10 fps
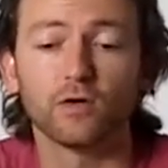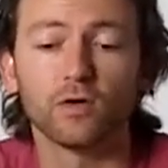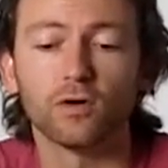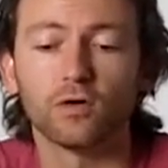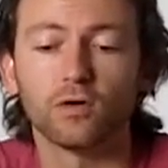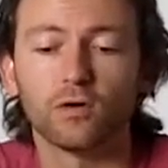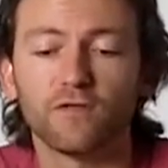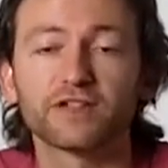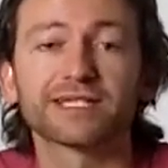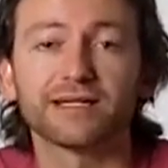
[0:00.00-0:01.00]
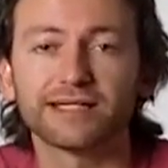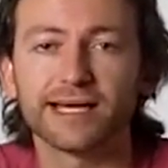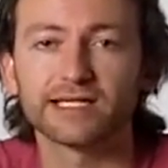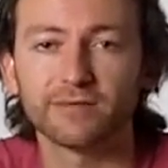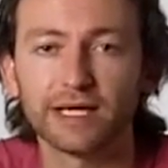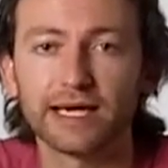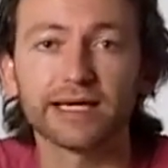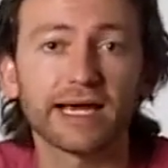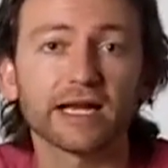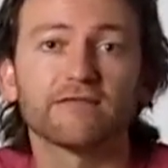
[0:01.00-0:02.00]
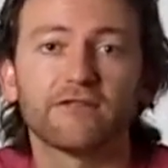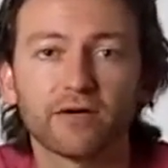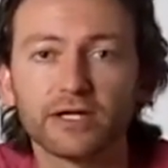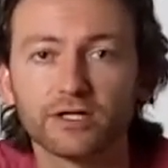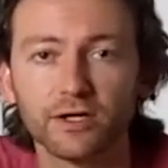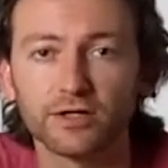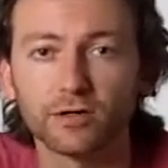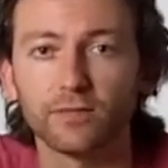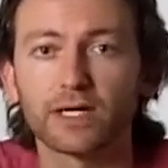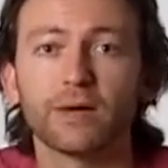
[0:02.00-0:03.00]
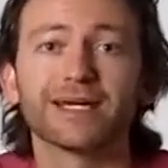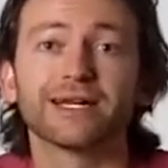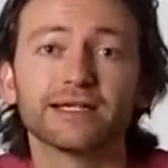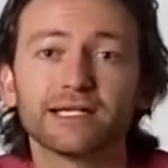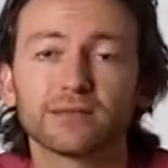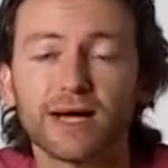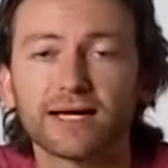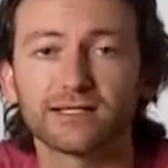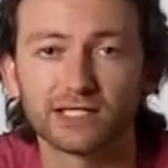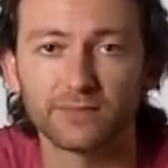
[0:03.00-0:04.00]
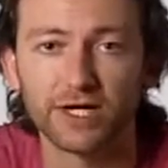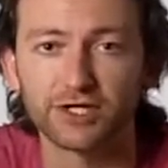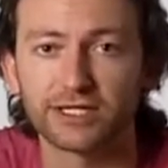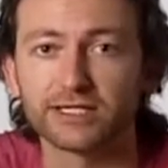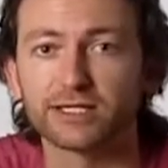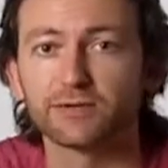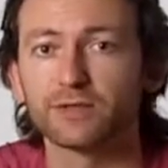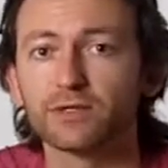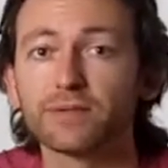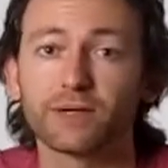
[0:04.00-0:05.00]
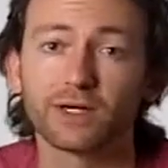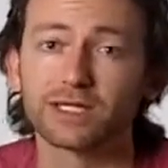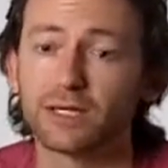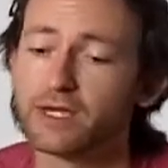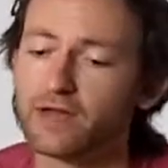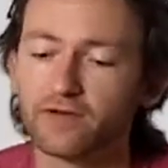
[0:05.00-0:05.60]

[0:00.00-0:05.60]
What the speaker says: or facilitating me in getting very good or becoming an elite patent specialist. It was really because of them.